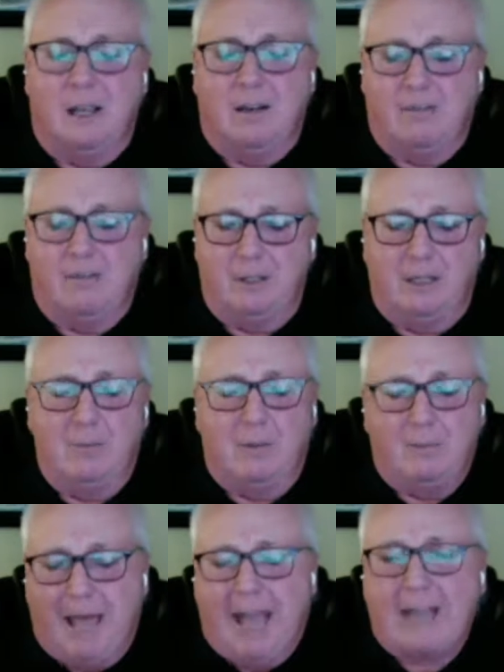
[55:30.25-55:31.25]
stuff, and you can
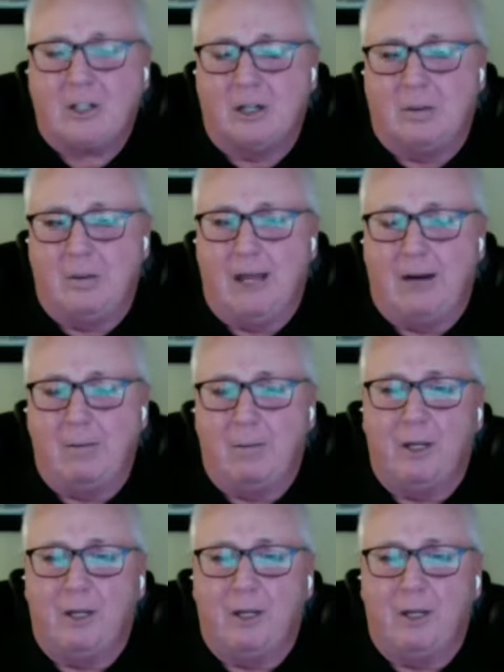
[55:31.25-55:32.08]
be passionate about them.